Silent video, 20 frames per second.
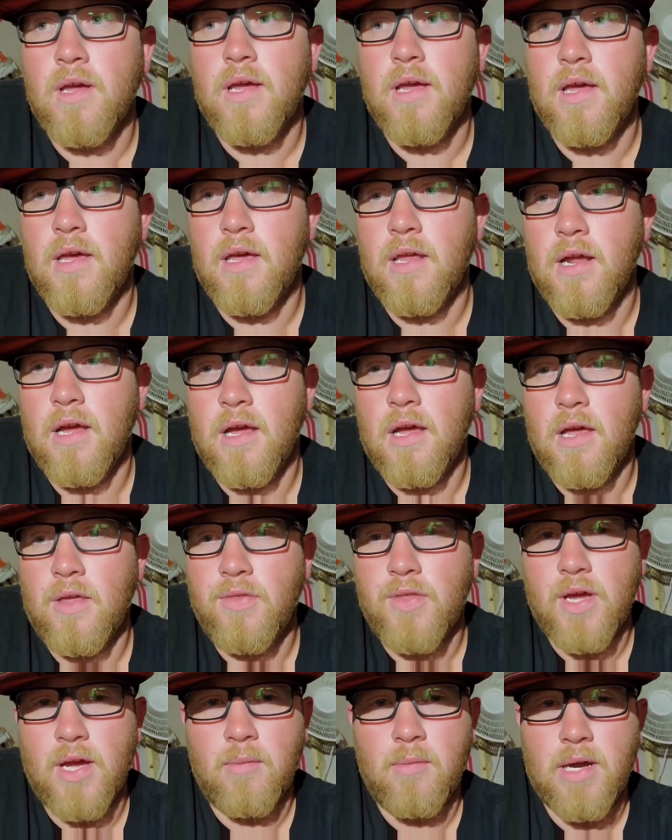And I
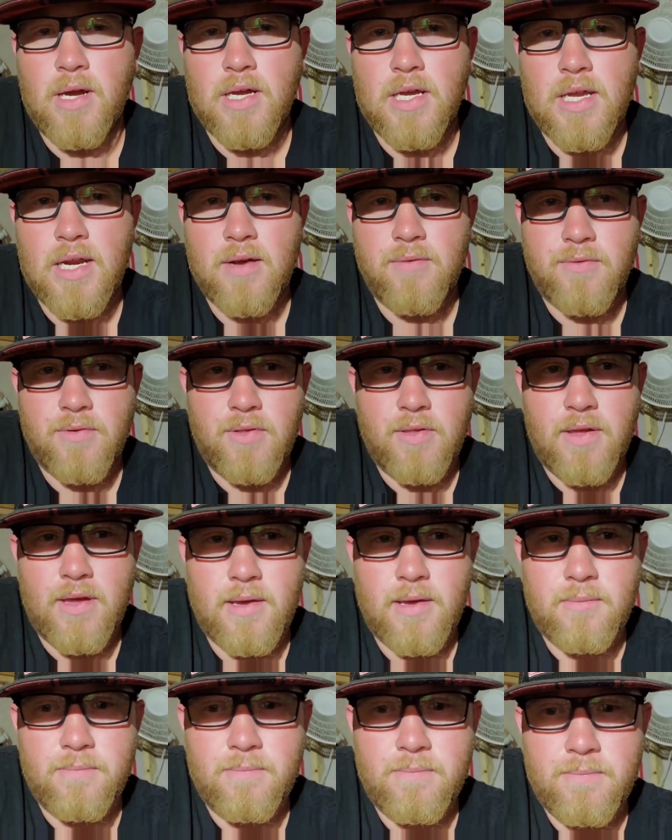think I might get after
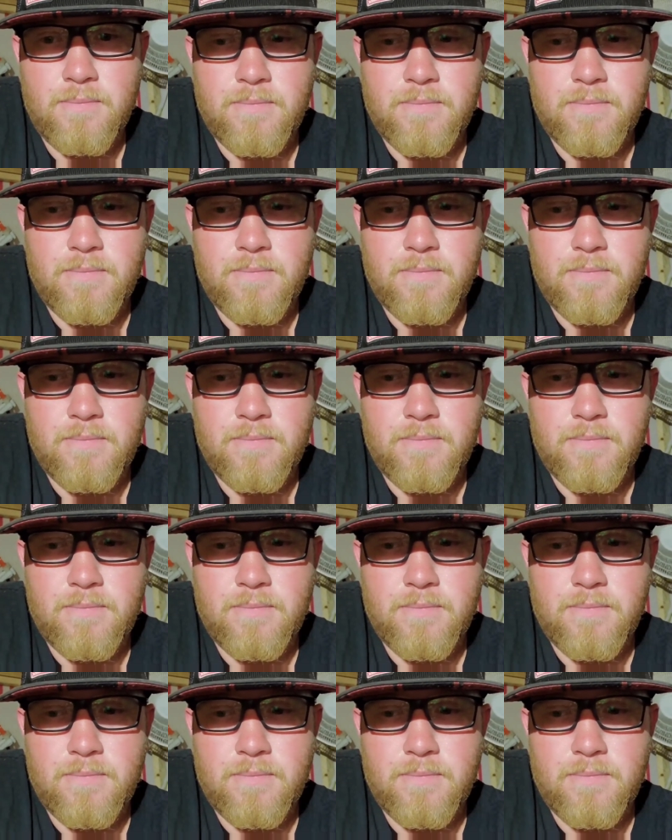that